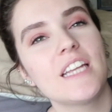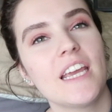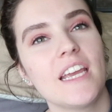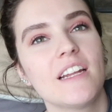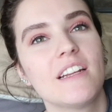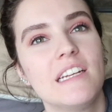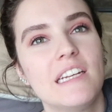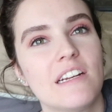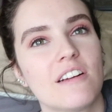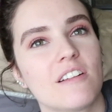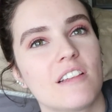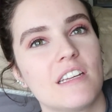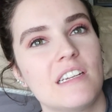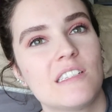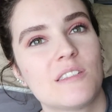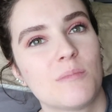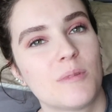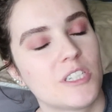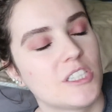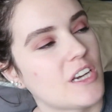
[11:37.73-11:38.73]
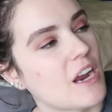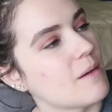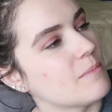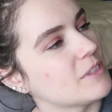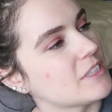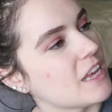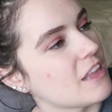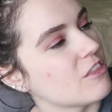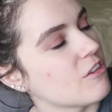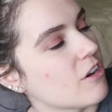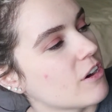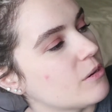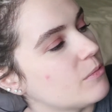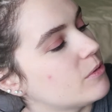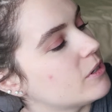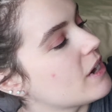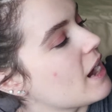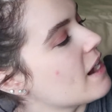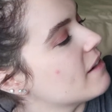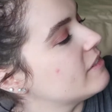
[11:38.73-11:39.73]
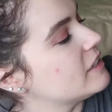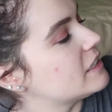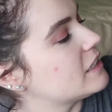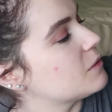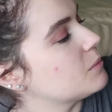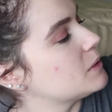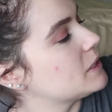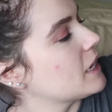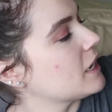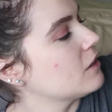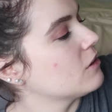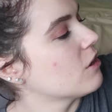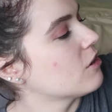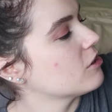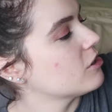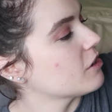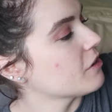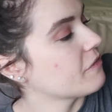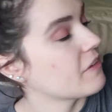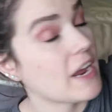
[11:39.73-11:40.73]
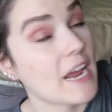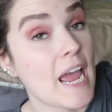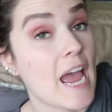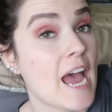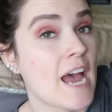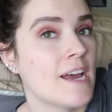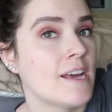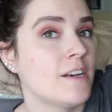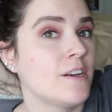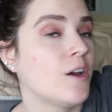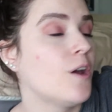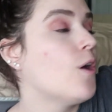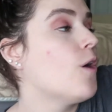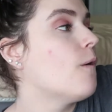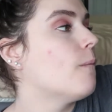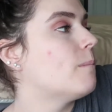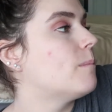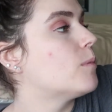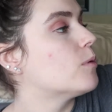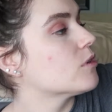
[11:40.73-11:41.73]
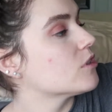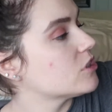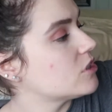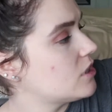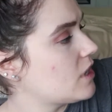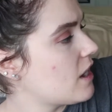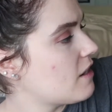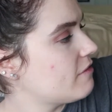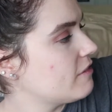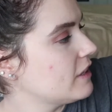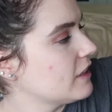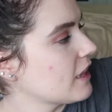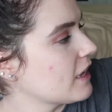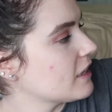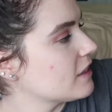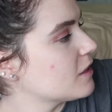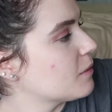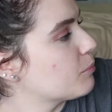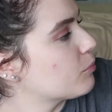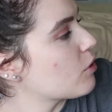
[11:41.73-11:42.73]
take nearly as much time as I thought it would. Obviously it would take longer if I had more stuff and like the